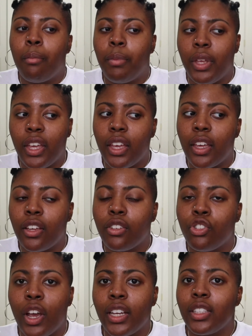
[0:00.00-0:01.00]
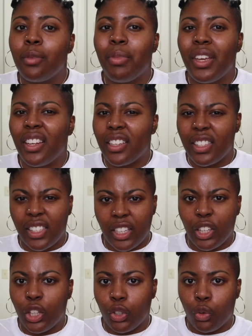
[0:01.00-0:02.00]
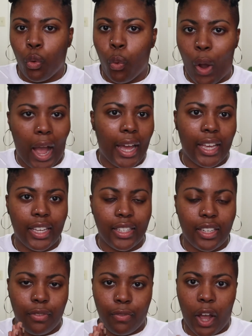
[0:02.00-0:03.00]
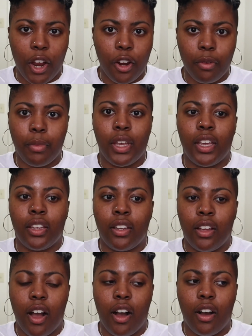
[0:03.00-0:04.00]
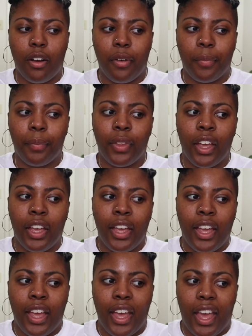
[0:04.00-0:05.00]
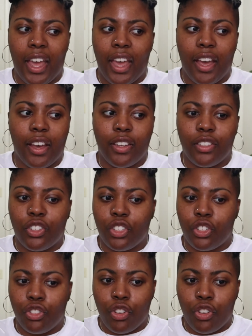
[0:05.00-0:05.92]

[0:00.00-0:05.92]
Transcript: trying to be in a still and quiet environment, and just